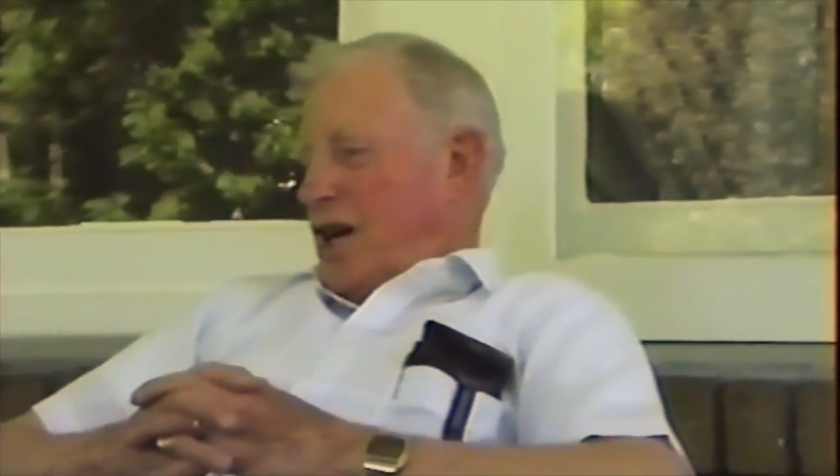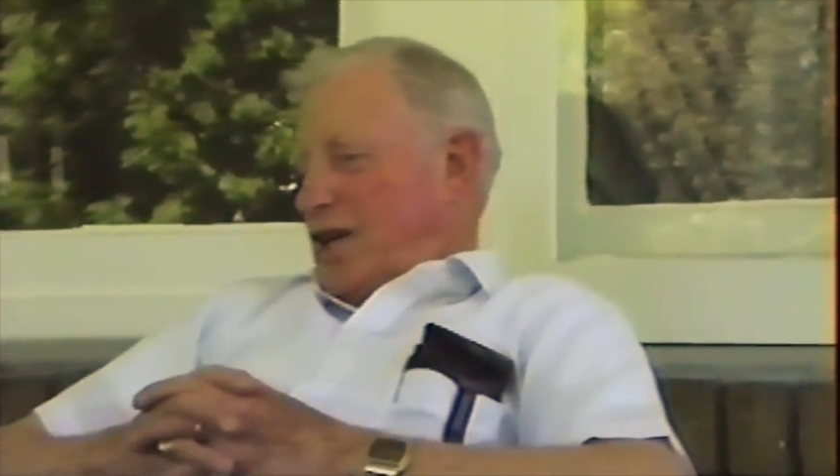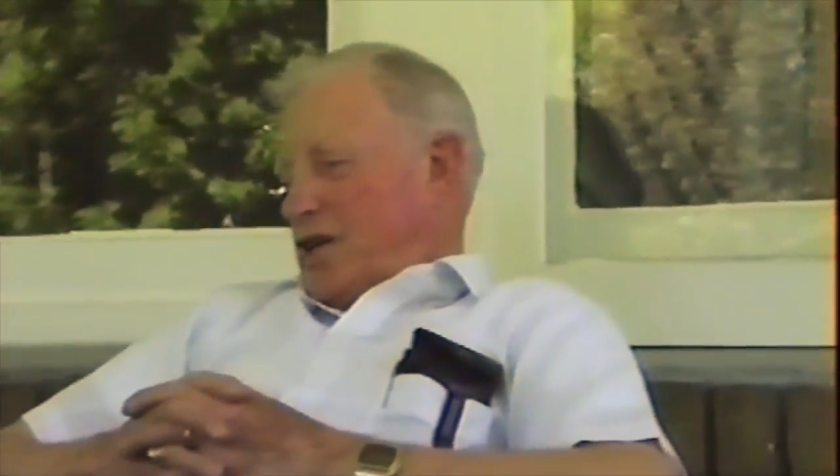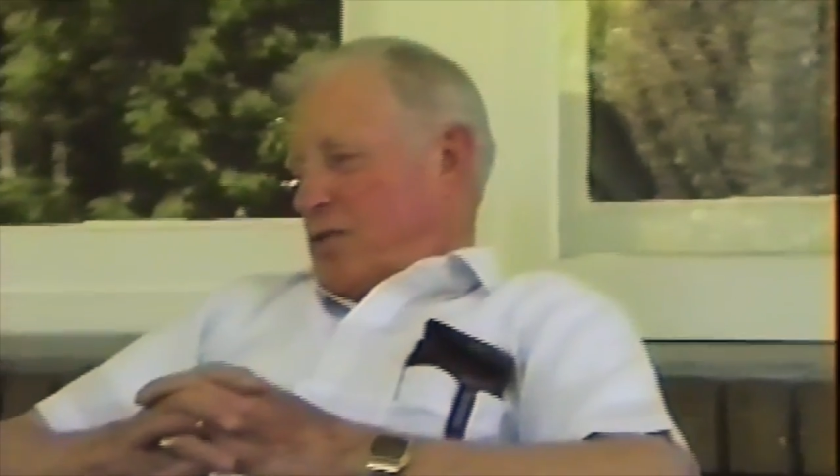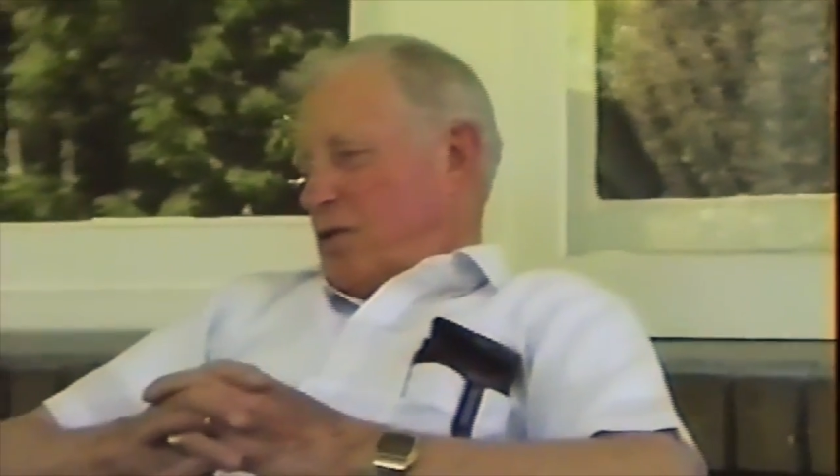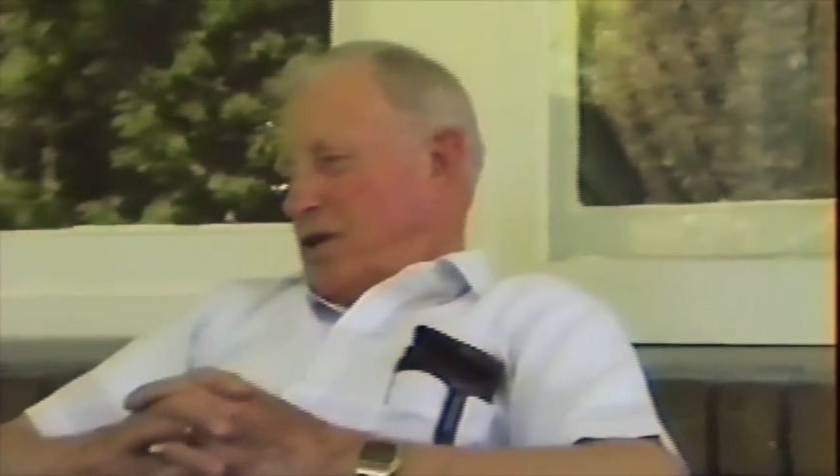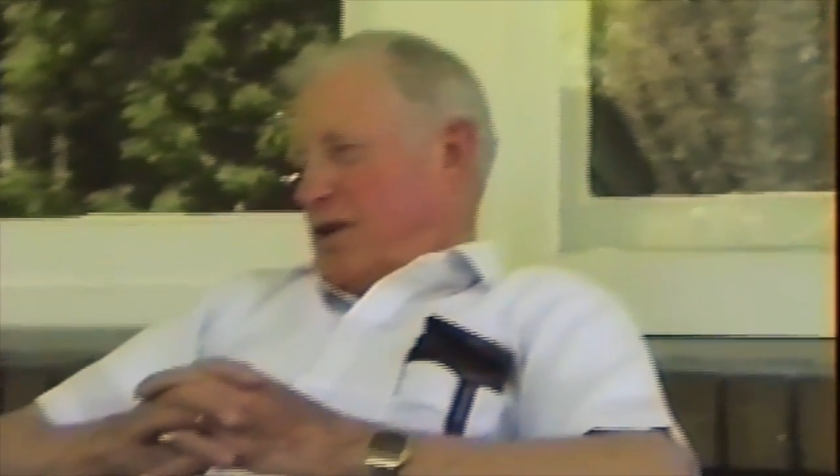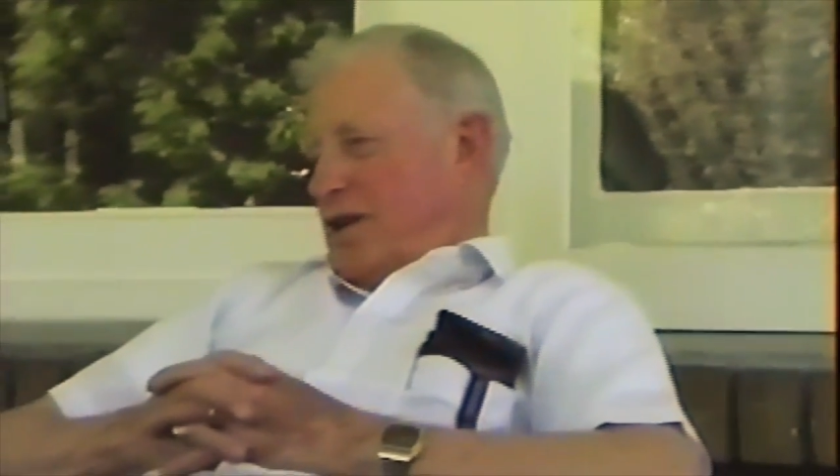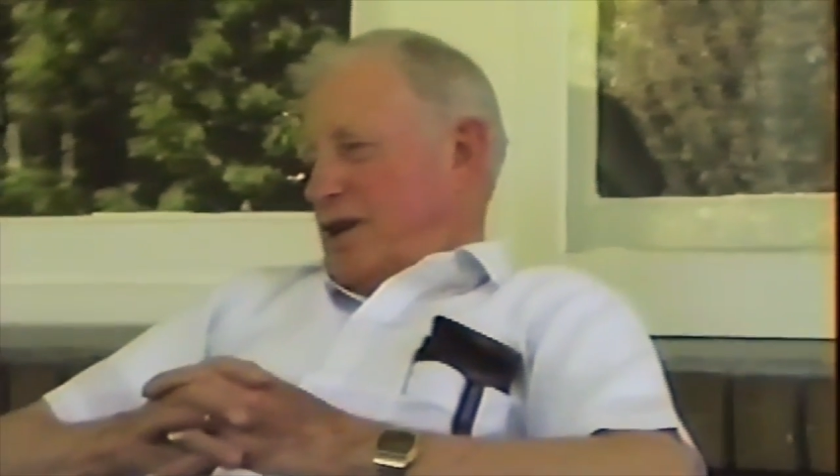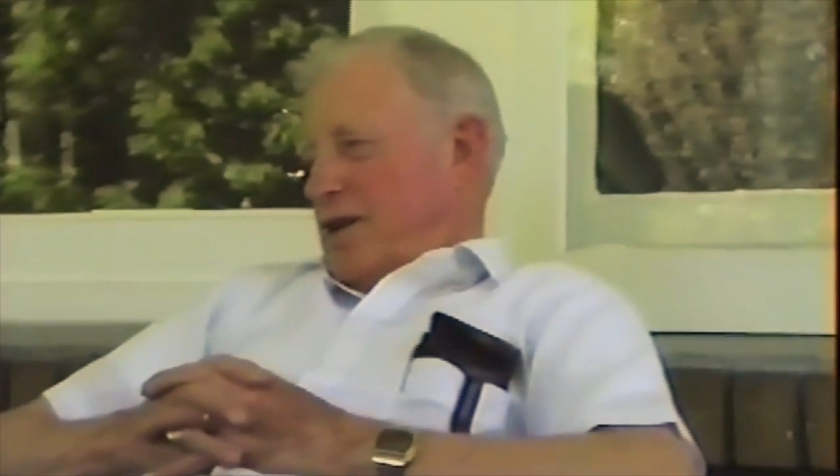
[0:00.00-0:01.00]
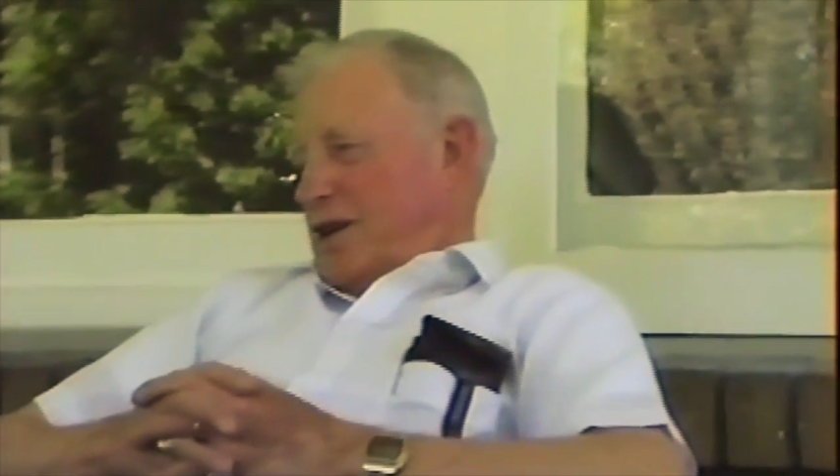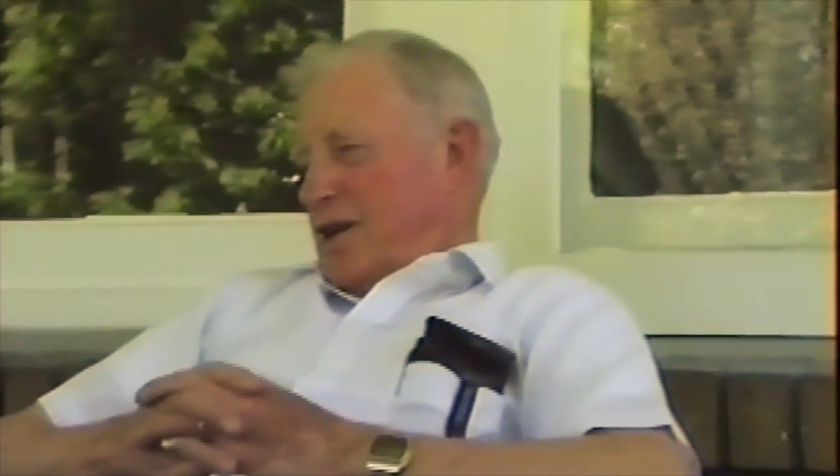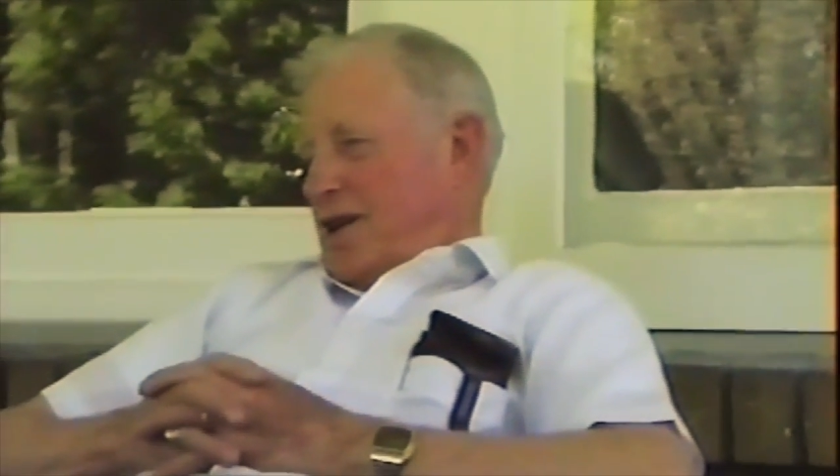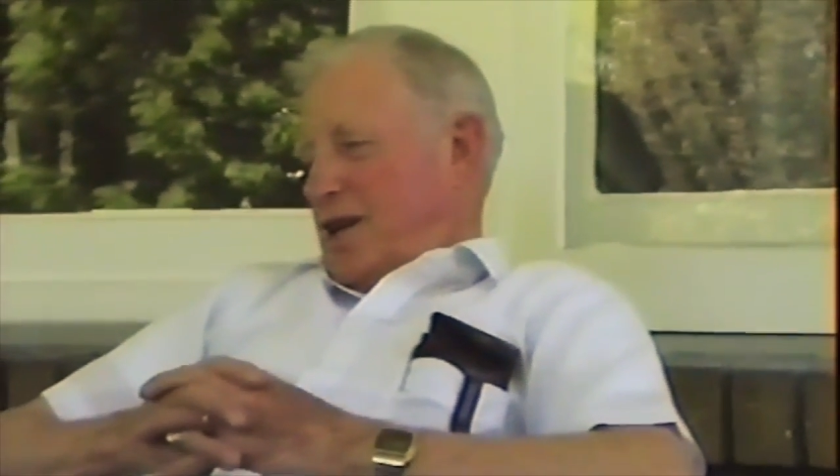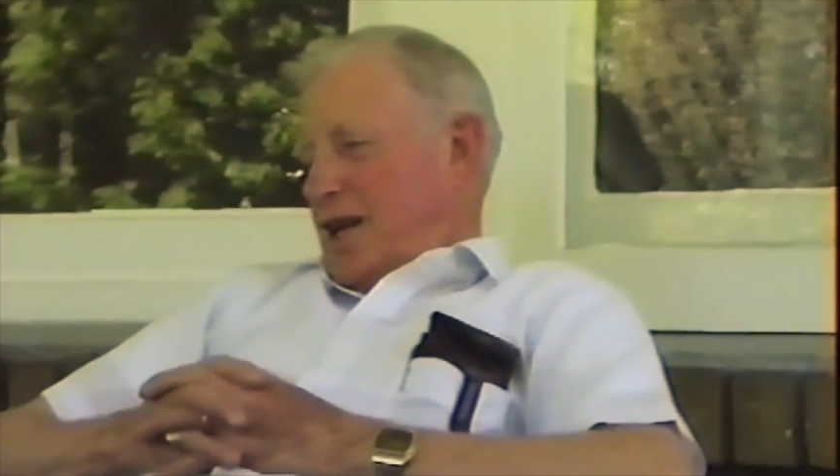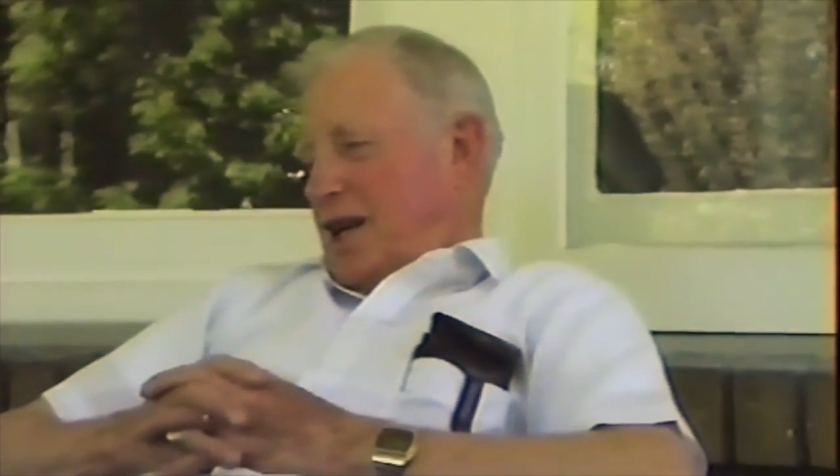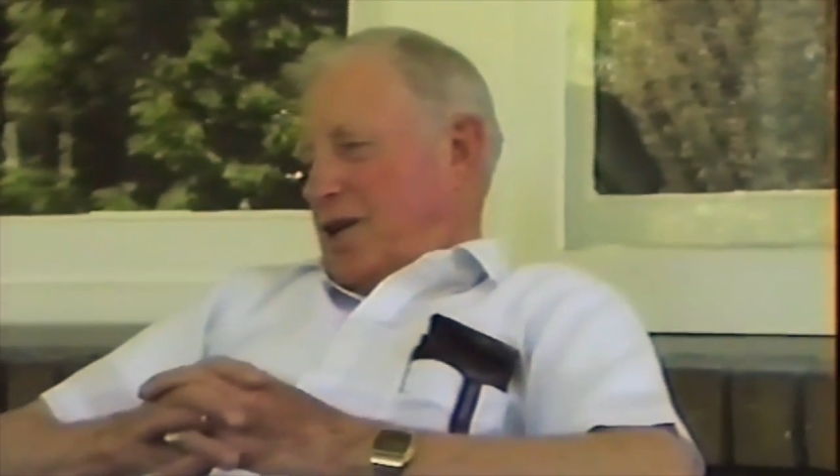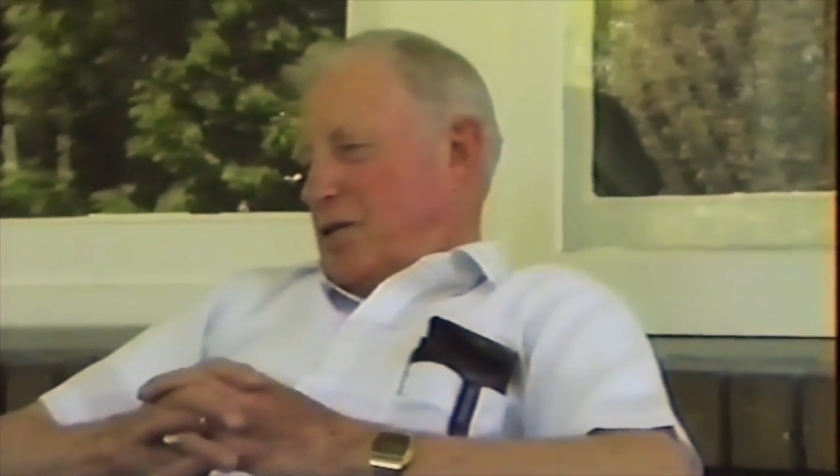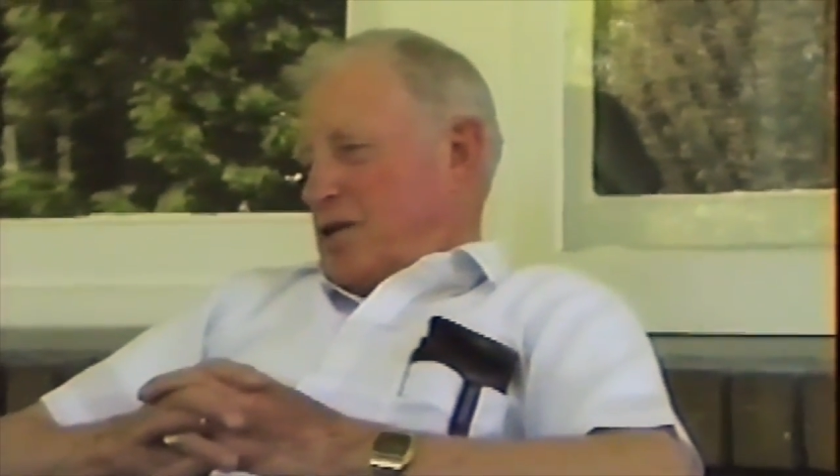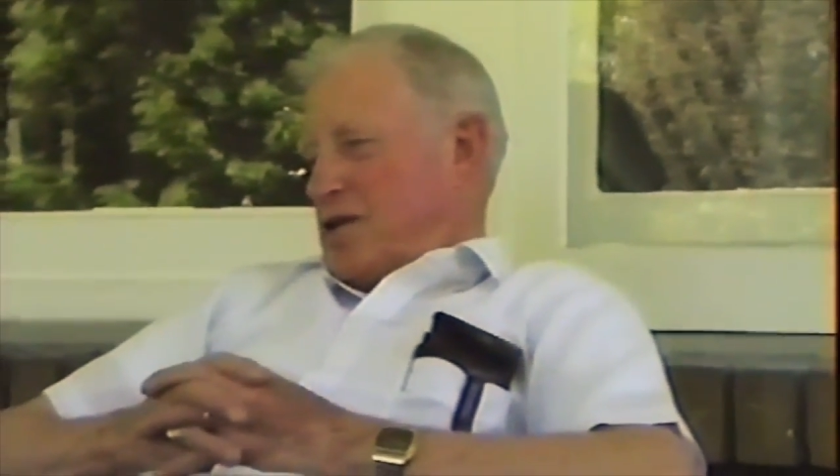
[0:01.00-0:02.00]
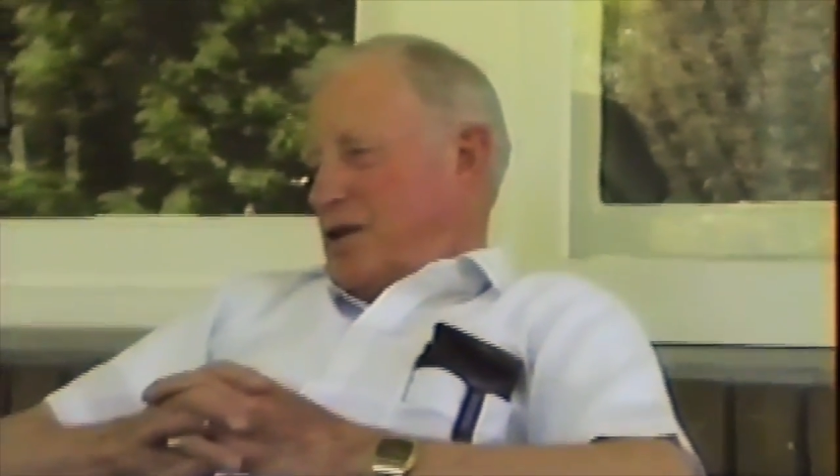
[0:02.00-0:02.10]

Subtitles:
Well, I just wanted to let Lois